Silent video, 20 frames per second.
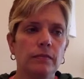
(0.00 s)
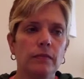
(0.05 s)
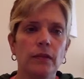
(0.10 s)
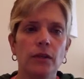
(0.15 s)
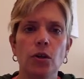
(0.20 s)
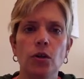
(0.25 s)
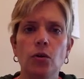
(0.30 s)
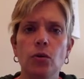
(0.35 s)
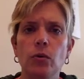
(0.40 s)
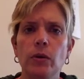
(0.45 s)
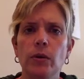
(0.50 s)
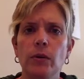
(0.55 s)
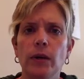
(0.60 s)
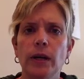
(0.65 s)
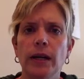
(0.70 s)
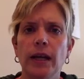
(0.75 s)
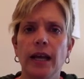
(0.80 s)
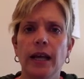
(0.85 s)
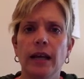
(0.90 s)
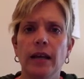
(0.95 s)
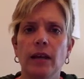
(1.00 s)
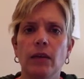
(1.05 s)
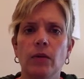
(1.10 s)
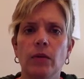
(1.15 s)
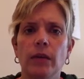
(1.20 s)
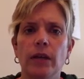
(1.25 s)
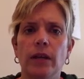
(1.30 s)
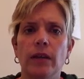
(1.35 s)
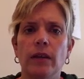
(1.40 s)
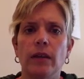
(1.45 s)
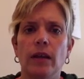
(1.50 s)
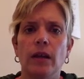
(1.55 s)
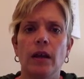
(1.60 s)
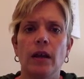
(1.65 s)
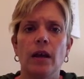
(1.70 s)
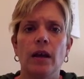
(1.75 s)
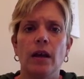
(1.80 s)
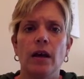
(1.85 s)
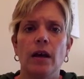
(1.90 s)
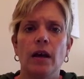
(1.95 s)
who we want to hang out with,
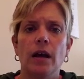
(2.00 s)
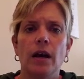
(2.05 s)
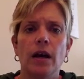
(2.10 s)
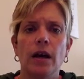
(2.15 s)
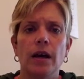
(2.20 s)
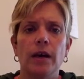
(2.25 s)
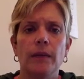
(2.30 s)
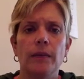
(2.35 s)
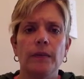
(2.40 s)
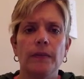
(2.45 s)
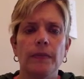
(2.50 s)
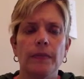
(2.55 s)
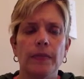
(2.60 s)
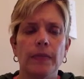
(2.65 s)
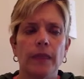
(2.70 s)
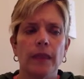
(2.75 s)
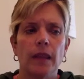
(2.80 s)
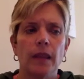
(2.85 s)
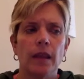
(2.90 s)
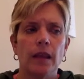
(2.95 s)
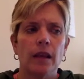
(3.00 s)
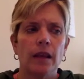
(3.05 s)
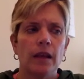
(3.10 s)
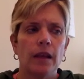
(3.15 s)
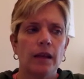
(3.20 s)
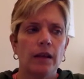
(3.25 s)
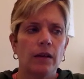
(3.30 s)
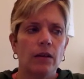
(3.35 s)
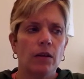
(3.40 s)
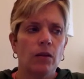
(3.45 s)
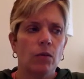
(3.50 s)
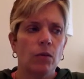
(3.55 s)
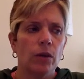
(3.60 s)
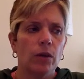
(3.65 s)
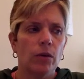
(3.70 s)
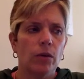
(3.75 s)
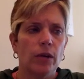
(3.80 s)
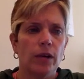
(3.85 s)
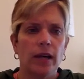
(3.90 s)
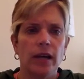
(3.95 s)
and where
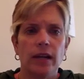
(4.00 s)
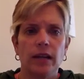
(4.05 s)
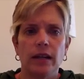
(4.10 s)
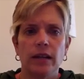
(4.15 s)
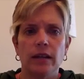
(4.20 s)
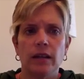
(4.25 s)
we're heading in